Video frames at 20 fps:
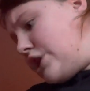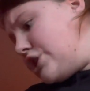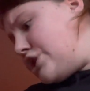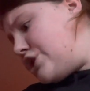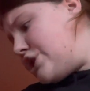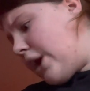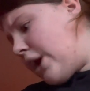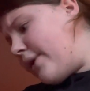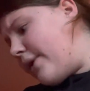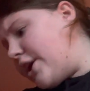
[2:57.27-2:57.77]

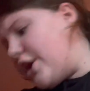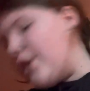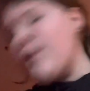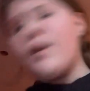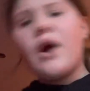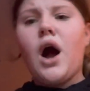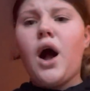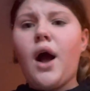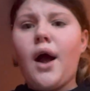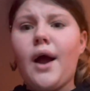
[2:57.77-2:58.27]
showing you
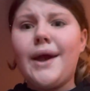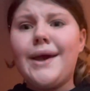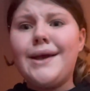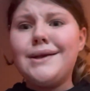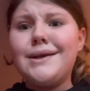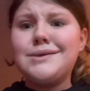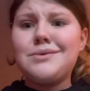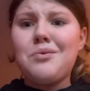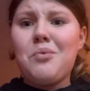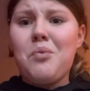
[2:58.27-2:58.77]

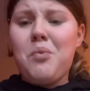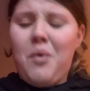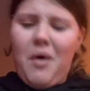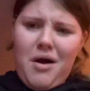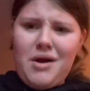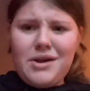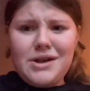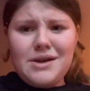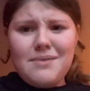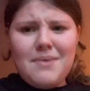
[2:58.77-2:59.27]
guys what
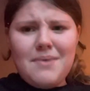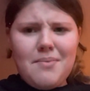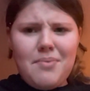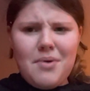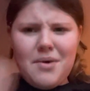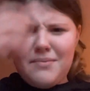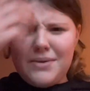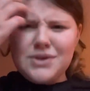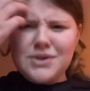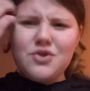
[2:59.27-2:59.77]
I'm gonna be
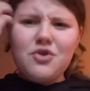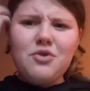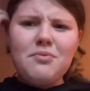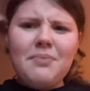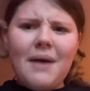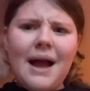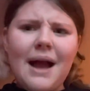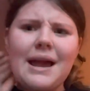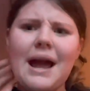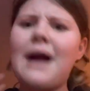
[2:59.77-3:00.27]
putting my school
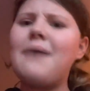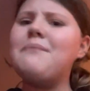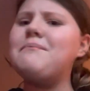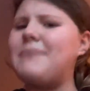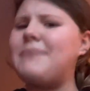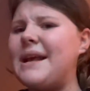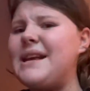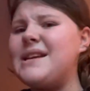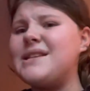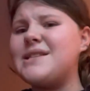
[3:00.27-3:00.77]
bag and
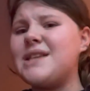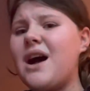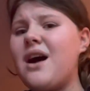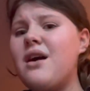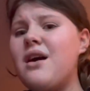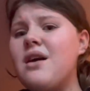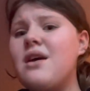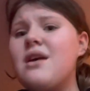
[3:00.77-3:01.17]
blazer